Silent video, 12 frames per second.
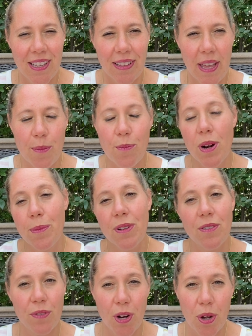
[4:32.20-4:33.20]
like
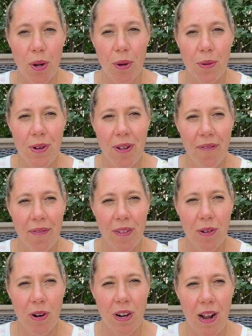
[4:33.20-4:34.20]
Mormon Row
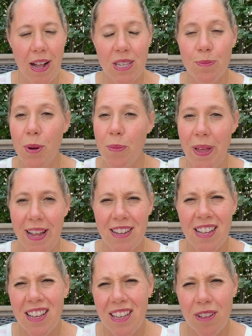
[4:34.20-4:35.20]
or Oxbow Bend,
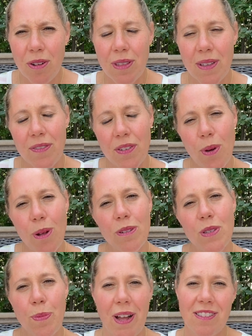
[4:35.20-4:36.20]
you know, the, the photo
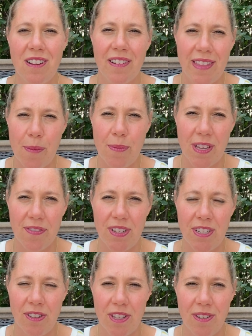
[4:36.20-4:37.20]
spots aren't that big of a
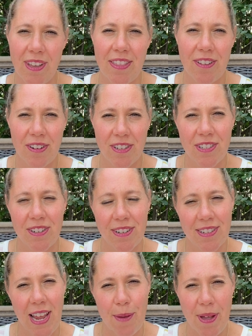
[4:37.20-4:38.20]
deal. You get there at a certain
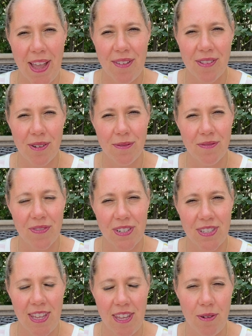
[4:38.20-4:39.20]
time. I don't
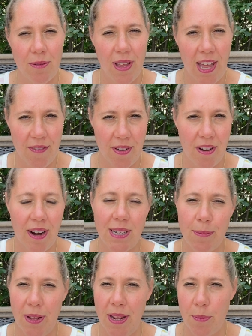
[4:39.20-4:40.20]
foresee you having a hard
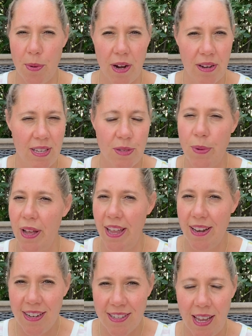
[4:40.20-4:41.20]
time getting a parking spot
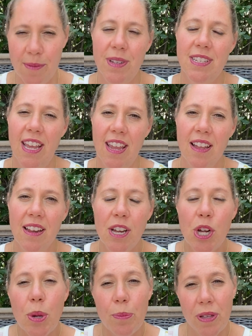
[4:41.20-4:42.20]
any time of day.
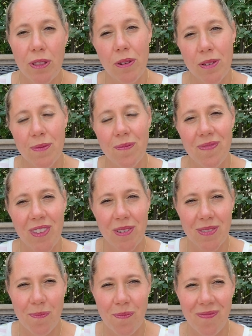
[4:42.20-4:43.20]
But those those